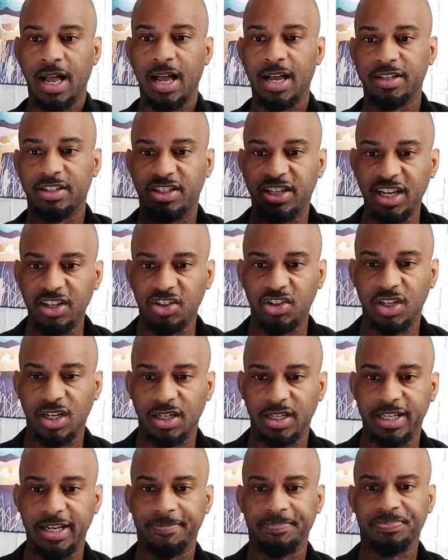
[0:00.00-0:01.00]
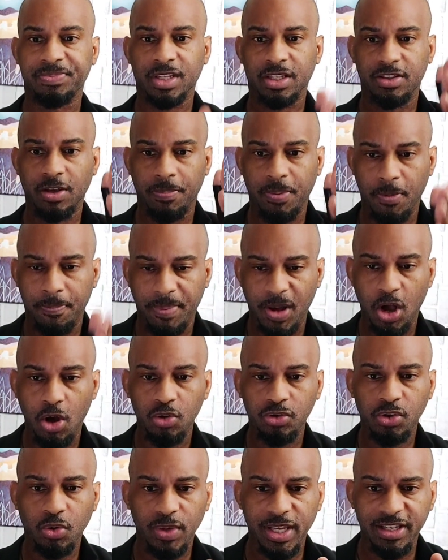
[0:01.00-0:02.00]
Additionally, the
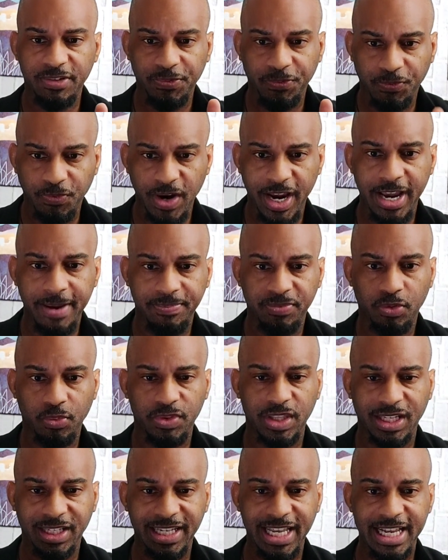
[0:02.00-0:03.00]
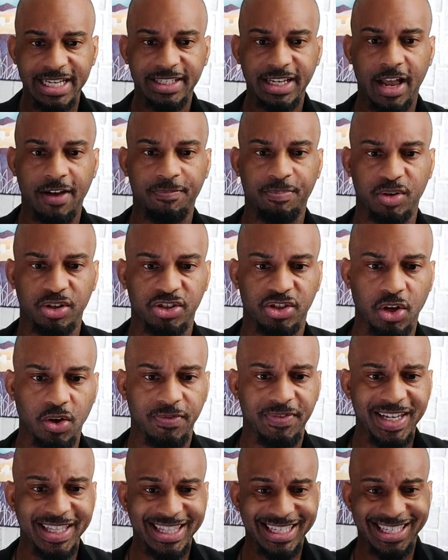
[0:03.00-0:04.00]
proposal is framed through the lens of
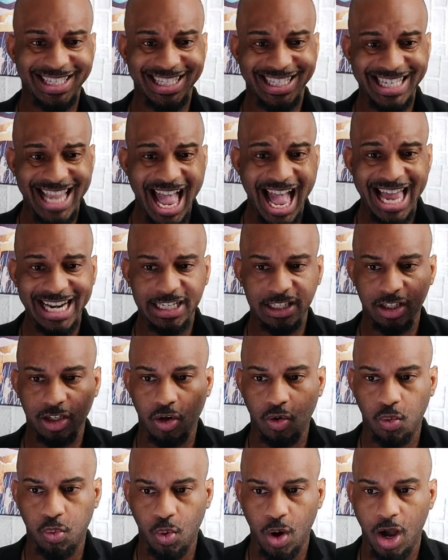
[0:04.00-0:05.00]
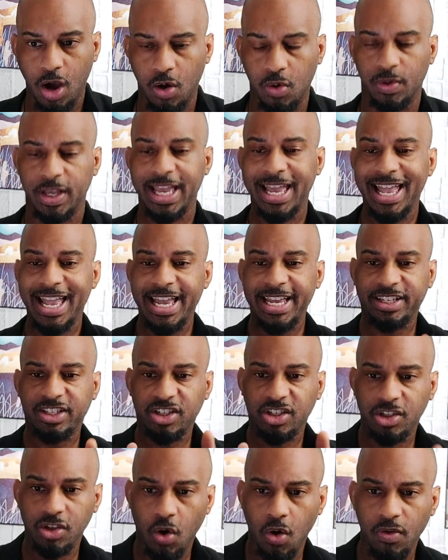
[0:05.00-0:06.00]
preserving the status quo.
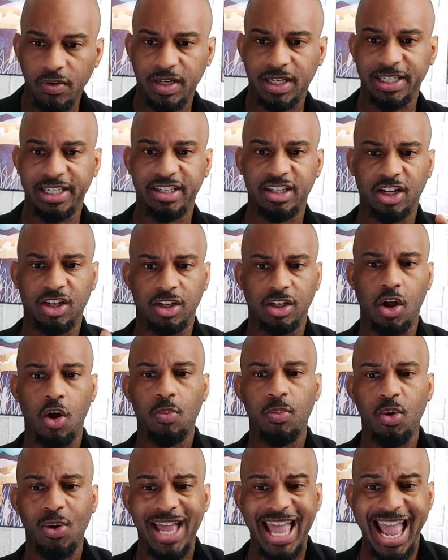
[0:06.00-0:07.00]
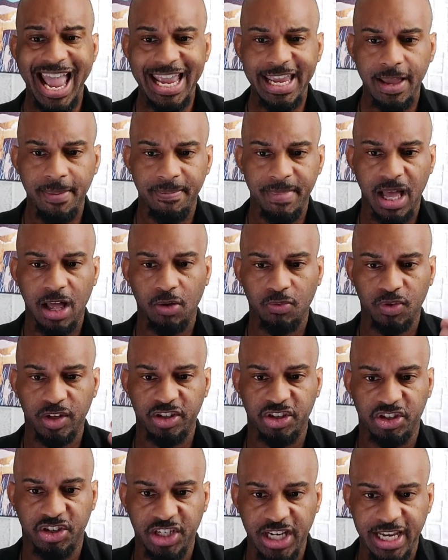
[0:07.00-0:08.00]
Historically, the global AML
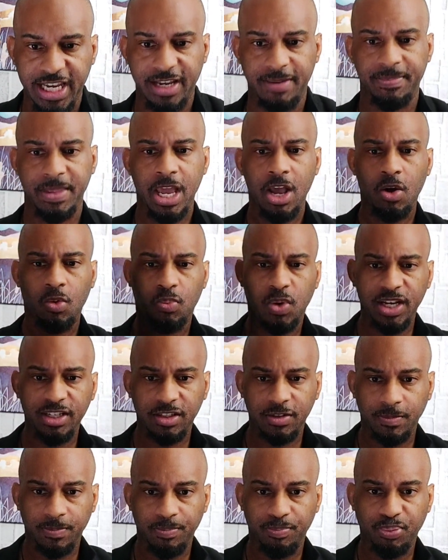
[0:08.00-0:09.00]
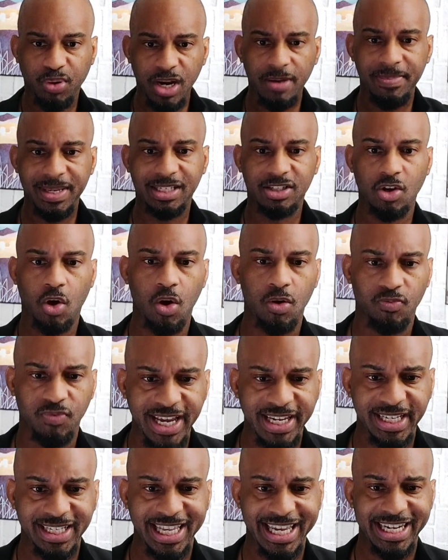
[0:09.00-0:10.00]
regime was premised on
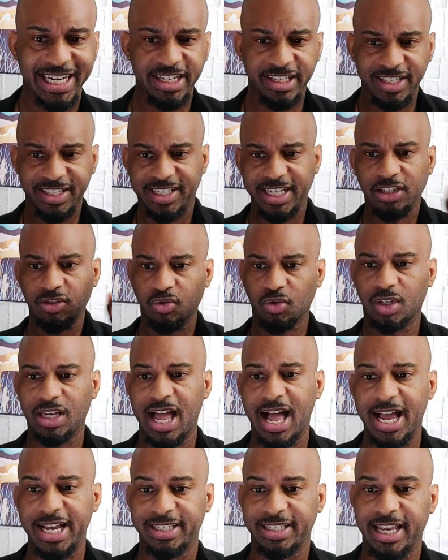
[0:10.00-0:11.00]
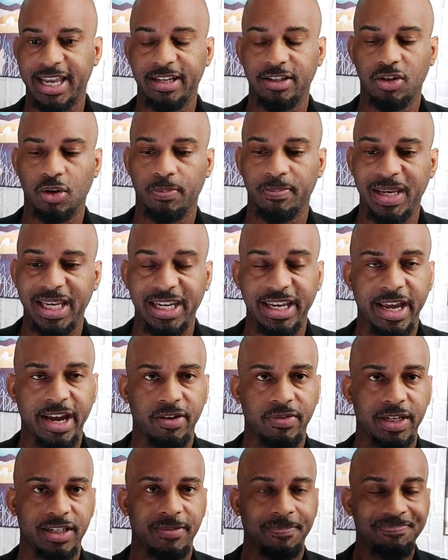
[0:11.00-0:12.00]
regulating centralized
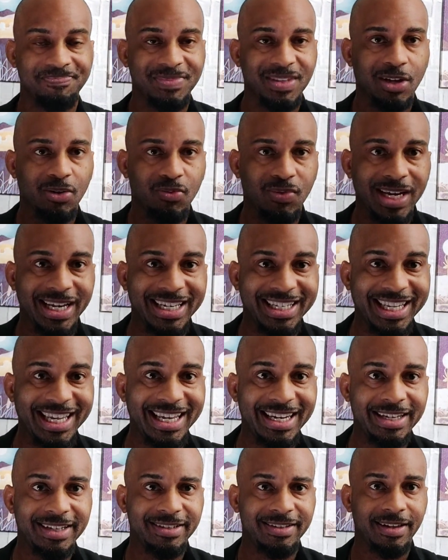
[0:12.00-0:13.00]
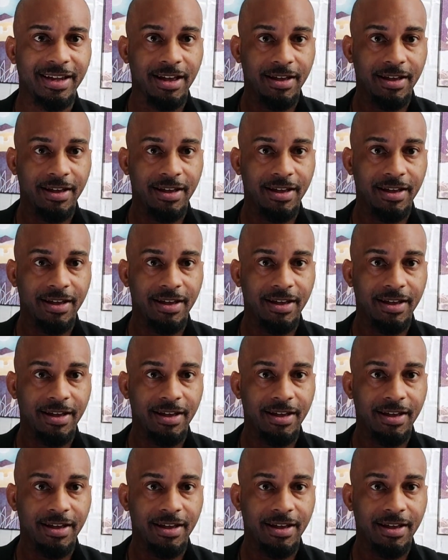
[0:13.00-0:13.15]
intermediaries. Regulating